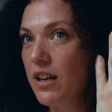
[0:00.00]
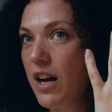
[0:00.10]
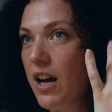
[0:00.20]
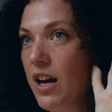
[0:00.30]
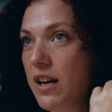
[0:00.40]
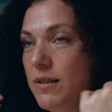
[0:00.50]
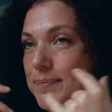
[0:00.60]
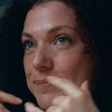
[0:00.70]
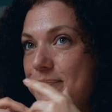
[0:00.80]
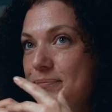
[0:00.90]

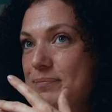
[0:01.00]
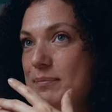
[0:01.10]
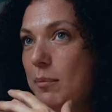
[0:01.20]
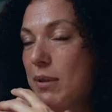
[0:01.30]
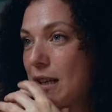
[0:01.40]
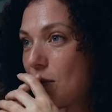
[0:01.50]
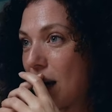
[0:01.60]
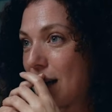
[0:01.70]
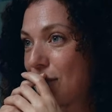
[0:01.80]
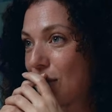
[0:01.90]
um, bubbling
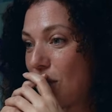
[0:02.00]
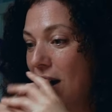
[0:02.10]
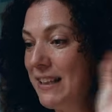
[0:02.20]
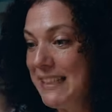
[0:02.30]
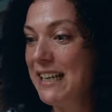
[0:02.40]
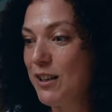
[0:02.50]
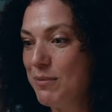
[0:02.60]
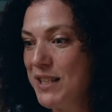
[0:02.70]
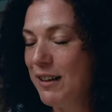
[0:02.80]
away for a while and then it comes